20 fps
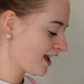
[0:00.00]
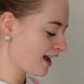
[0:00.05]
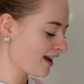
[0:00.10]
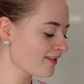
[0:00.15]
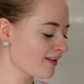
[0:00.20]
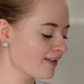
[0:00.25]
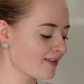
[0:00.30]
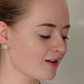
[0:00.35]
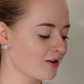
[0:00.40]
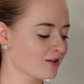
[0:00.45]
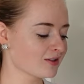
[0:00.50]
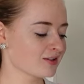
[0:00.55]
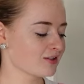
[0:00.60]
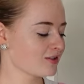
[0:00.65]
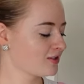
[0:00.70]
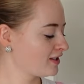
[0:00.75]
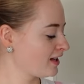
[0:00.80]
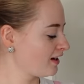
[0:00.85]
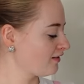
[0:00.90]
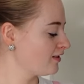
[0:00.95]
And then they also
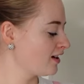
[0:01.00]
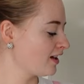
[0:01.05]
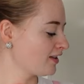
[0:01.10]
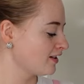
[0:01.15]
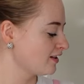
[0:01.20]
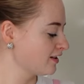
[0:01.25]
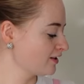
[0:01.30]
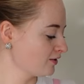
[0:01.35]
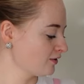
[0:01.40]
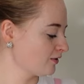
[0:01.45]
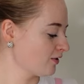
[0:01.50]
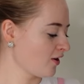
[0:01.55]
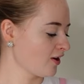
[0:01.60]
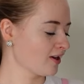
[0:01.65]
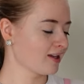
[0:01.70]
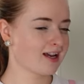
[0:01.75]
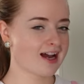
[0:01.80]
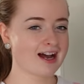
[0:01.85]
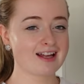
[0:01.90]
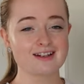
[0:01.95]
just have another little
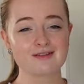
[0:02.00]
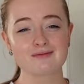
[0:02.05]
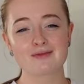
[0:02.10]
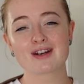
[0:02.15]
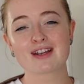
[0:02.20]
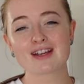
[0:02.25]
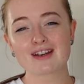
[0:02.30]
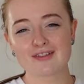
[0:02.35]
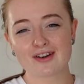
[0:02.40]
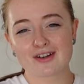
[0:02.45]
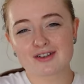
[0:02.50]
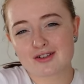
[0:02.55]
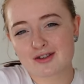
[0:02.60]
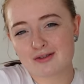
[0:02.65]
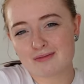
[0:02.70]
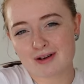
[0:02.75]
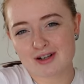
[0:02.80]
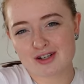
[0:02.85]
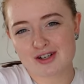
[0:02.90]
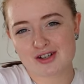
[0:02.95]
lolly. I didn't want to give out
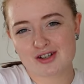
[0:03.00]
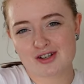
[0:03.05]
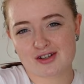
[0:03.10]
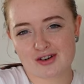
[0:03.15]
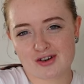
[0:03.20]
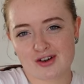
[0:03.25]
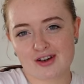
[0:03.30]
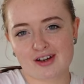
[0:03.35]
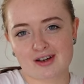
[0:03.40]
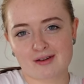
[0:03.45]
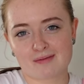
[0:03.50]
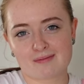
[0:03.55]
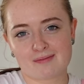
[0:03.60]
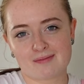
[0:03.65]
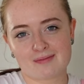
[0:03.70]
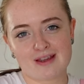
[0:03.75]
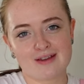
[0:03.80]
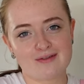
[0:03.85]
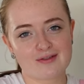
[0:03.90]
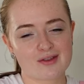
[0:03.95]
too much sugar,
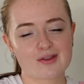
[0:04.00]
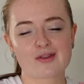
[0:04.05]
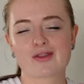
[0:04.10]
even